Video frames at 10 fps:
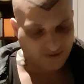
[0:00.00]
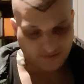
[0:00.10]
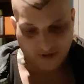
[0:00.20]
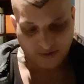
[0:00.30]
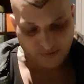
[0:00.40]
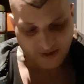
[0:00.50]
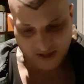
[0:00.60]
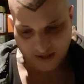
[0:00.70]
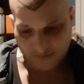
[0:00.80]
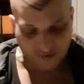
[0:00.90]
I'm going to be back
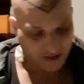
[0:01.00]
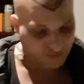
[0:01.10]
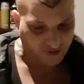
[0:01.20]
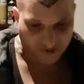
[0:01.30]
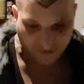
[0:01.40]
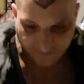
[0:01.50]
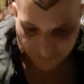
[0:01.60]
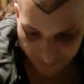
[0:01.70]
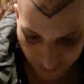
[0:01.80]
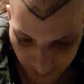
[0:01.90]
here putting a print on.
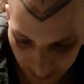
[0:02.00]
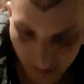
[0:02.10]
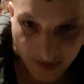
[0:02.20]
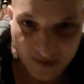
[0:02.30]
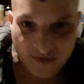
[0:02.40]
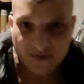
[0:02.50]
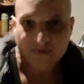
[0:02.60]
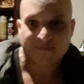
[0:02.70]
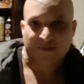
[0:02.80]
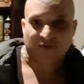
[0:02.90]

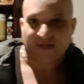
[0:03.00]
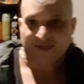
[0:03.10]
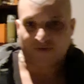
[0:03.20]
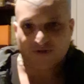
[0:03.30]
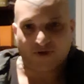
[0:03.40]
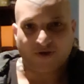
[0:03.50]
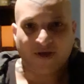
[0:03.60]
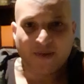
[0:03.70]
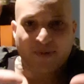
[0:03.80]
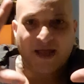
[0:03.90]
Good, that's good to go.
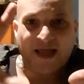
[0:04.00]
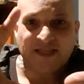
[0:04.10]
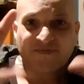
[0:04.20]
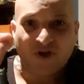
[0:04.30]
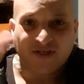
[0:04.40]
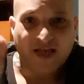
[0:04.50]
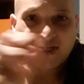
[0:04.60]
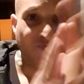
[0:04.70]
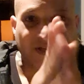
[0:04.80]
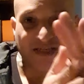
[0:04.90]
My hands have not
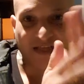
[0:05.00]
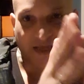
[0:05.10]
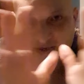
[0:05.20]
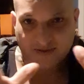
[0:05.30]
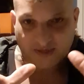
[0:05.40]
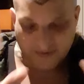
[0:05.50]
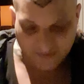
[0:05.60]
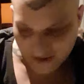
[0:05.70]
touched resin yet. Yeah.